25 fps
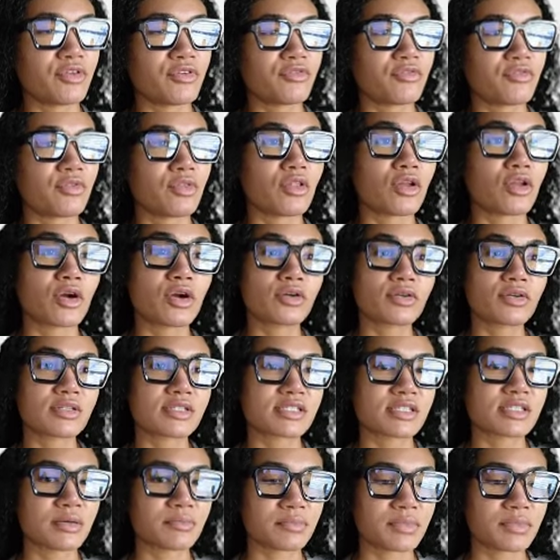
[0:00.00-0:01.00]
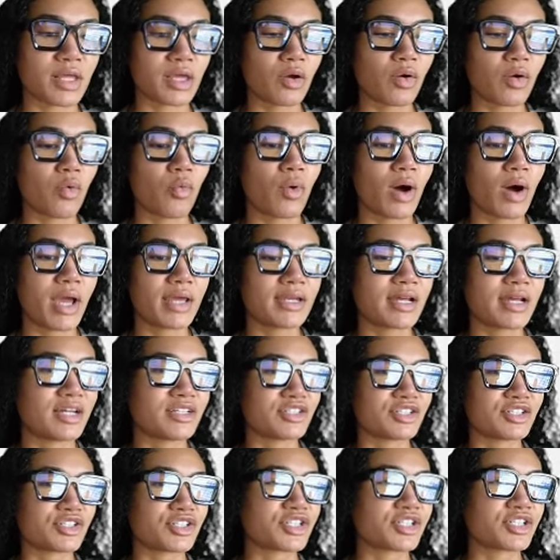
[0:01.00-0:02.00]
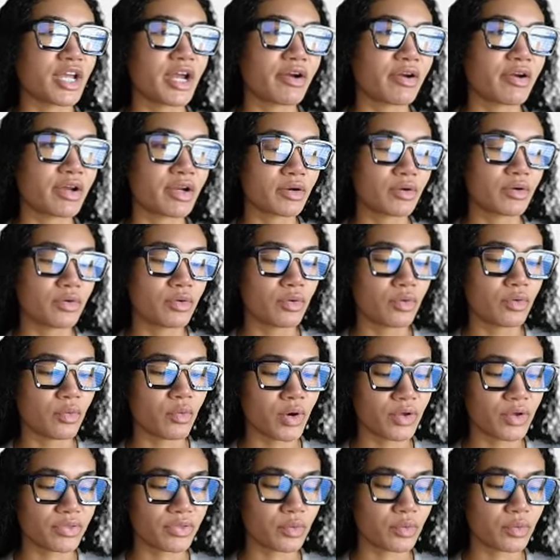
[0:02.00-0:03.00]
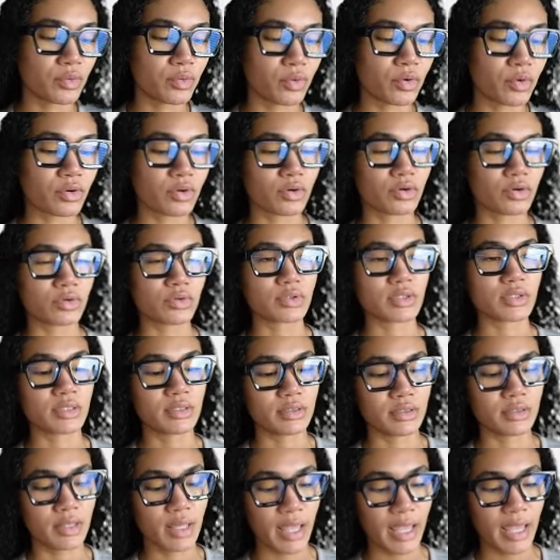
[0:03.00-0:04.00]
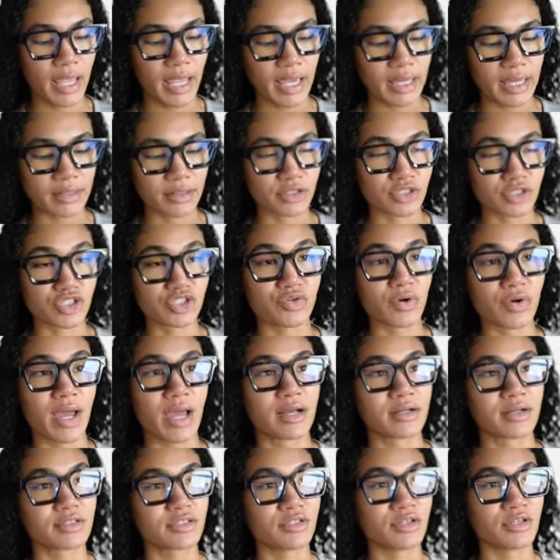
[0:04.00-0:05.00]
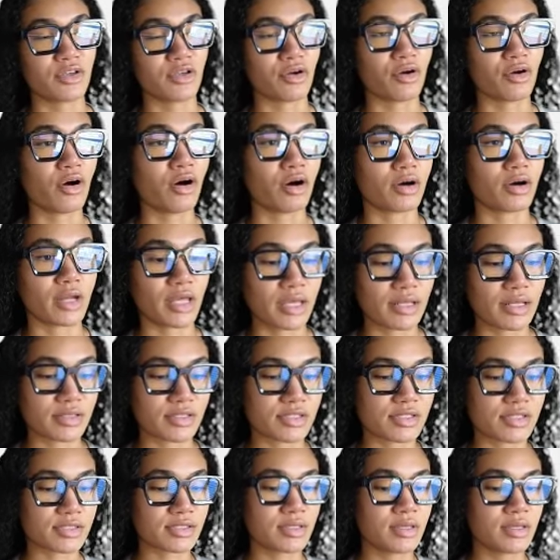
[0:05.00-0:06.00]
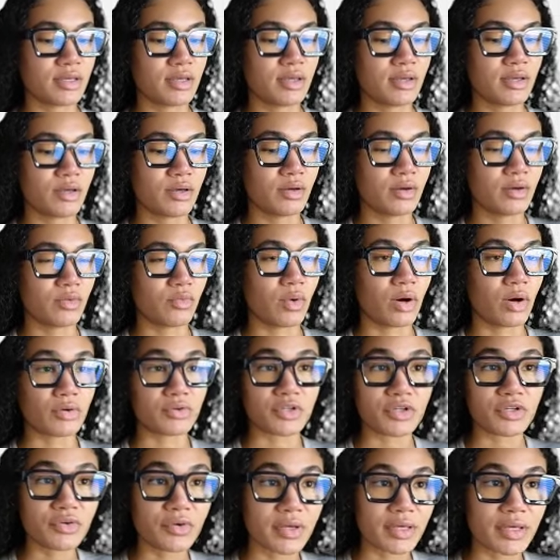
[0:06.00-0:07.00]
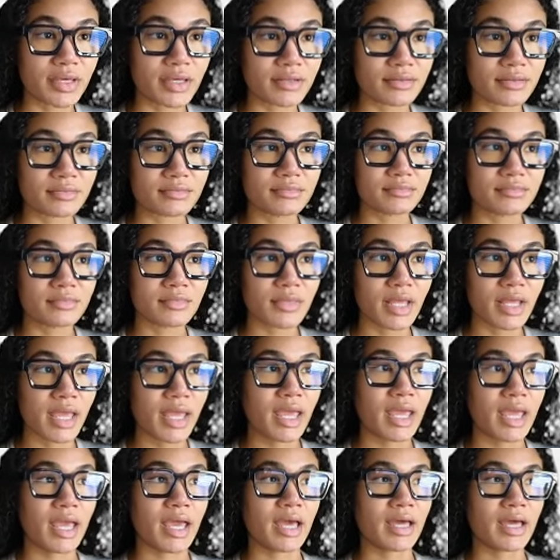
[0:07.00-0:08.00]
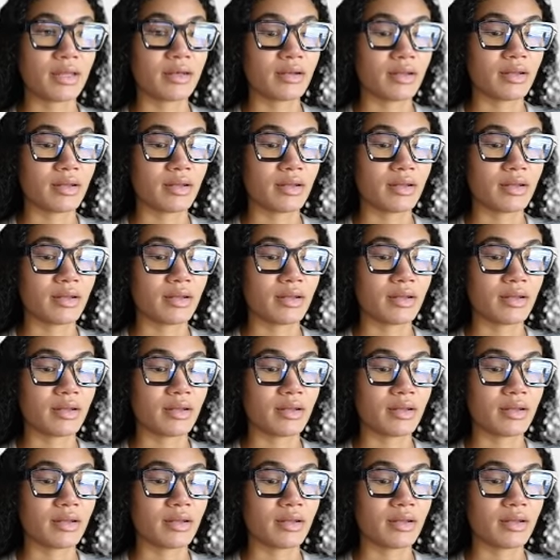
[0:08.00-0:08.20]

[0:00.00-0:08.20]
learned something, why not just share it with the world and attract your audience while doing it? And